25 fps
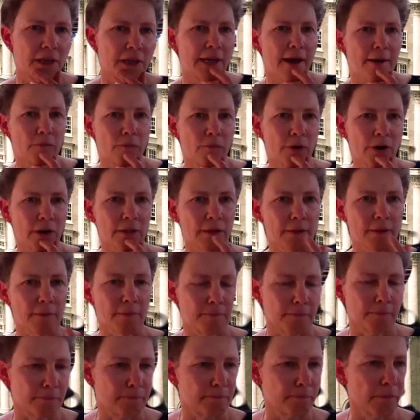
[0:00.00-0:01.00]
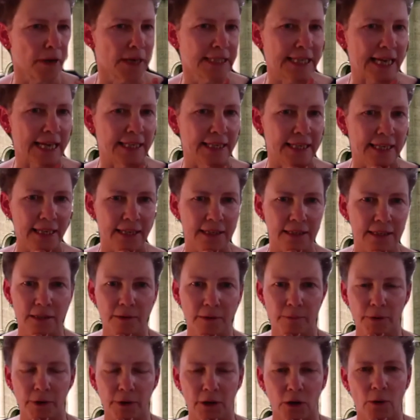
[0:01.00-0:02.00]
um, one of the attendees
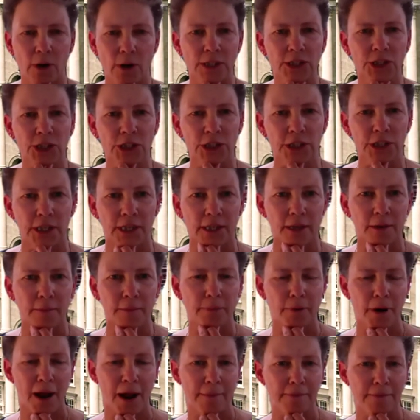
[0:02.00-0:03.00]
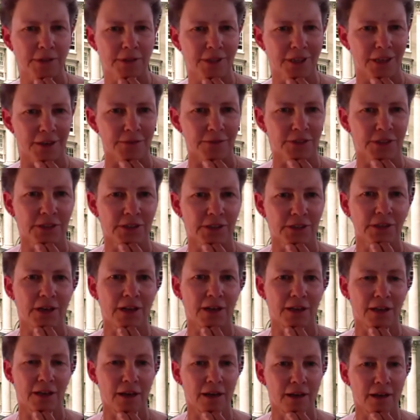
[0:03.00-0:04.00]
put a question in that perhaps gives a, a,